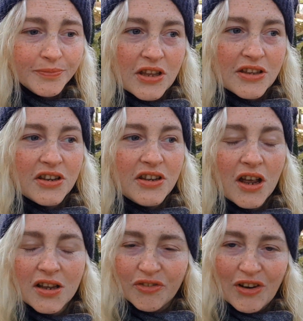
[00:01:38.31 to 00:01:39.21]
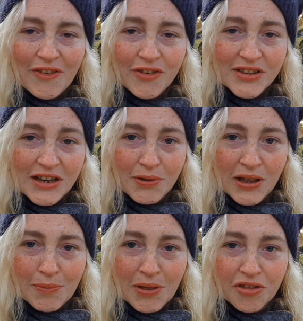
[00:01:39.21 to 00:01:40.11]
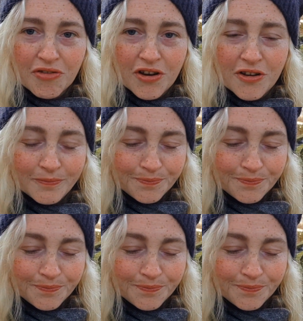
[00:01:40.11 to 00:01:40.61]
There's a nice flavour of cinnamon coming through,